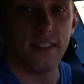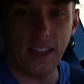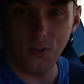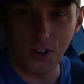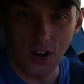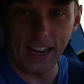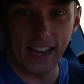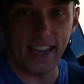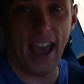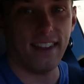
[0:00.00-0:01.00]
Since we're going to
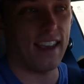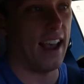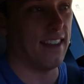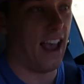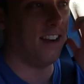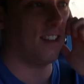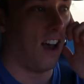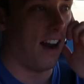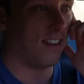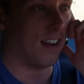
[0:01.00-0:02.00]
get gas, guys, I just
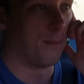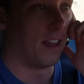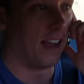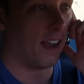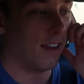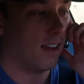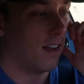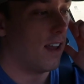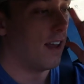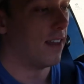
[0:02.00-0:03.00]
thought of something.
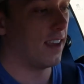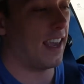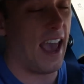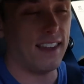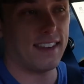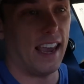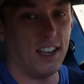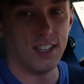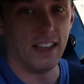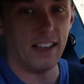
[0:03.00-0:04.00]
The gas
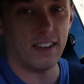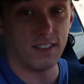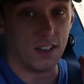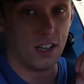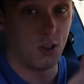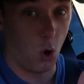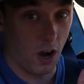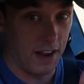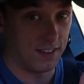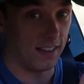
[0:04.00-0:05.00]
gauge in these is
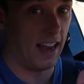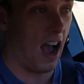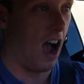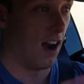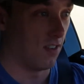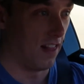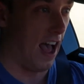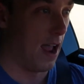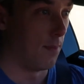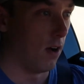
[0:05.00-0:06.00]
notoriously
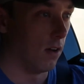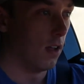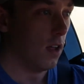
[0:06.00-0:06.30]
unreliable.